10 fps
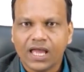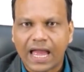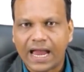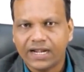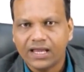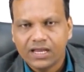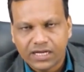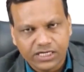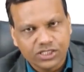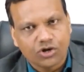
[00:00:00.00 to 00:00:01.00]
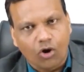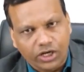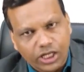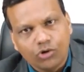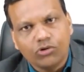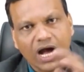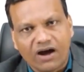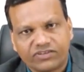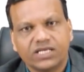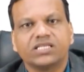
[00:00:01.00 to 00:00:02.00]
and it is continued
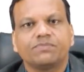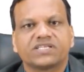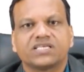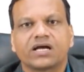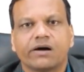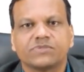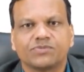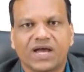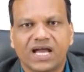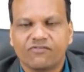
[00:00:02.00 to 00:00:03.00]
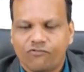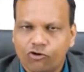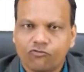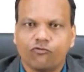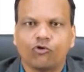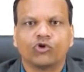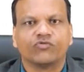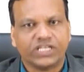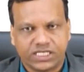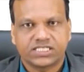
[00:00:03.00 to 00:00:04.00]
after the person comes back for 4
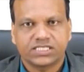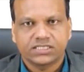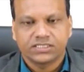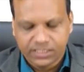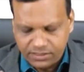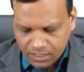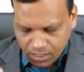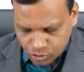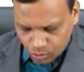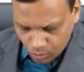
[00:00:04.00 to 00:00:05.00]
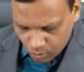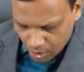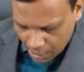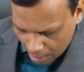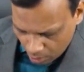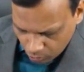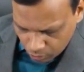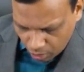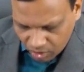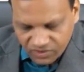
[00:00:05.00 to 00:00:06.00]
weeks. So how
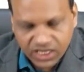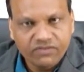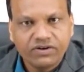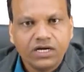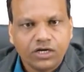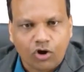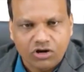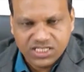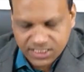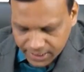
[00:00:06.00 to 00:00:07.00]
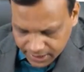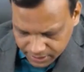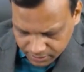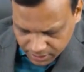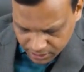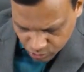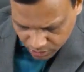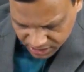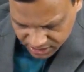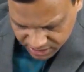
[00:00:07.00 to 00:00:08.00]
long we give doxycycline? So
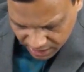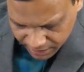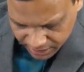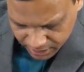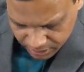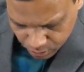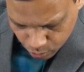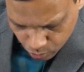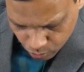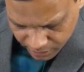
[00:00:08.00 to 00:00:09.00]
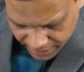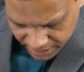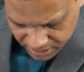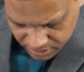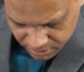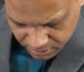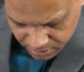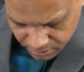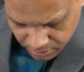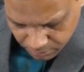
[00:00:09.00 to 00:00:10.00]
it is started 2 days
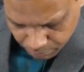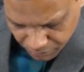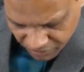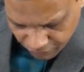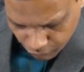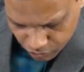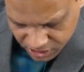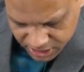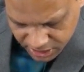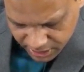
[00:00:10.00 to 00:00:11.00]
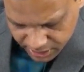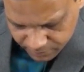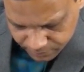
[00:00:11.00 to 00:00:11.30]
before the journey,